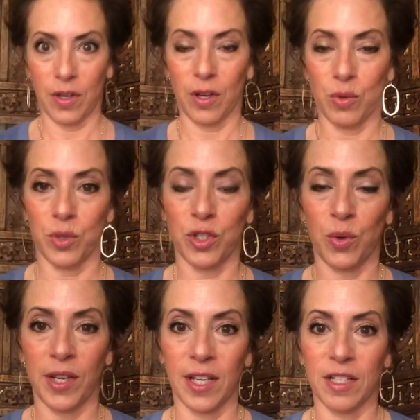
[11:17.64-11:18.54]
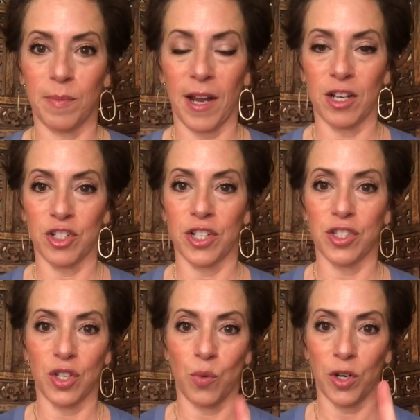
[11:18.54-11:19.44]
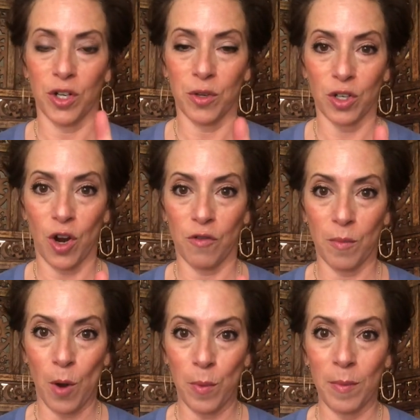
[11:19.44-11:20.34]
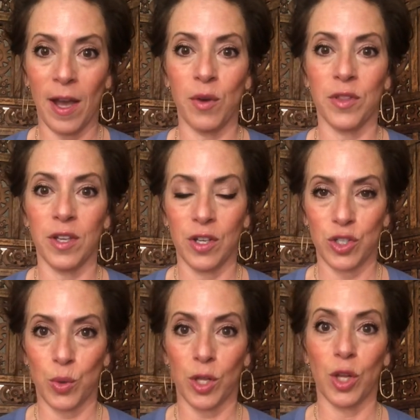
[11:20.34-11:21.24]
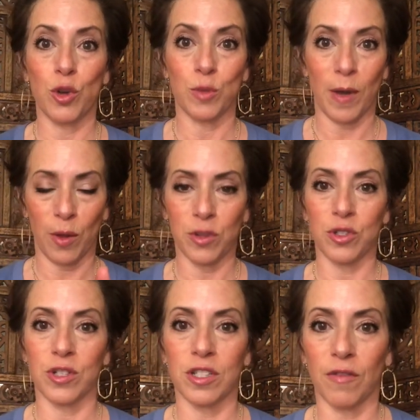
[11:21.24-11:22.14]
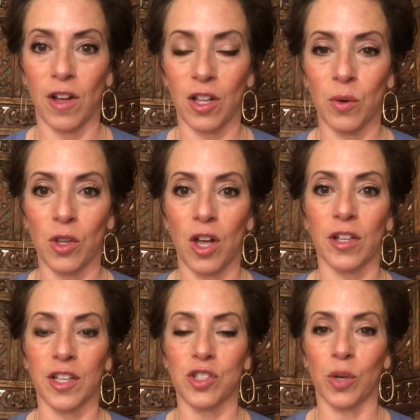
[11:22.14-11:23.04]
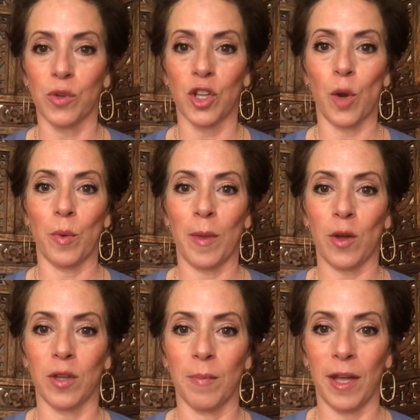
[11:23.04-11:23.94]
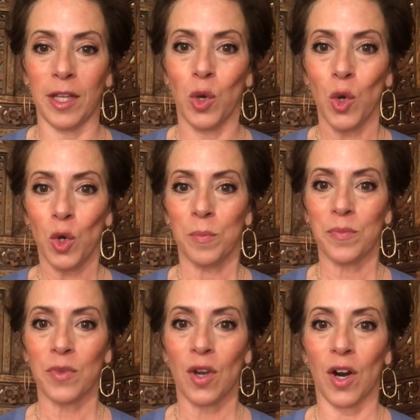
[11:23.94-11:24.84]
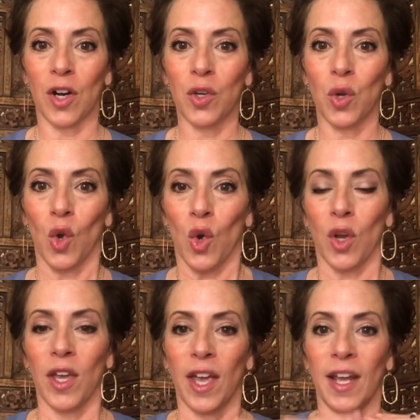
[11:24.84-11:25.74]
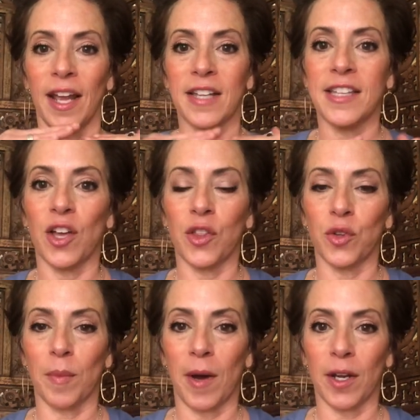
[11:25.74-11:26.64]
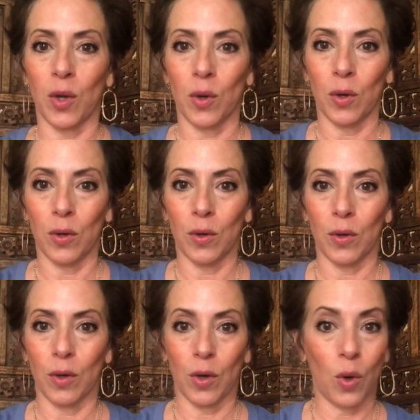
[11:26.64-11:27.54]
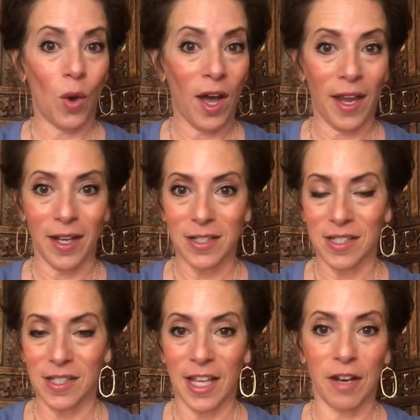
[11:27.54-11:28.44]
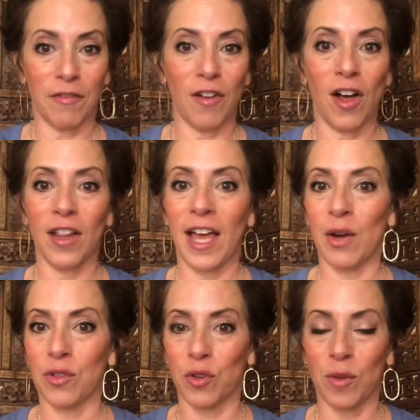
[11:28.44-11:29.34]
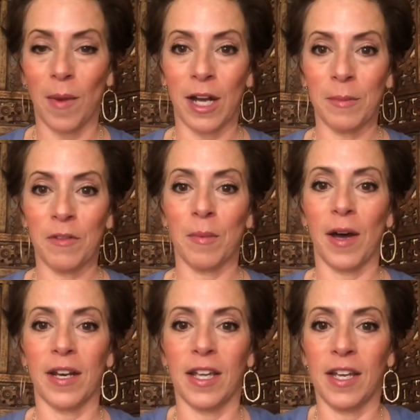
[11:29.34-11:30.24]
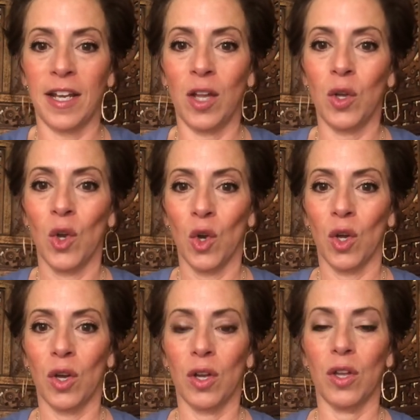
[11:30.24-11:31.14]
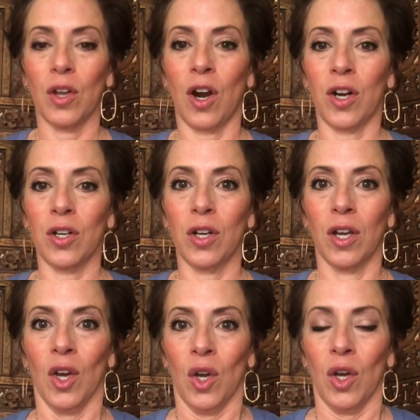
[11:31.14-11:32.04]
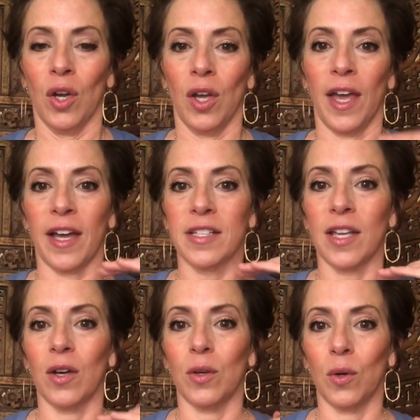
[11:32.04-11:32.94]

We're doing expansion, so we're going to go from open mouth to a closed mouth. So just follow along. Let's start with an open mouth. Belly, heart, and exhale through the body. Quiet. Just let it fall out through the bottom of the body. Inhale, heart, exhale.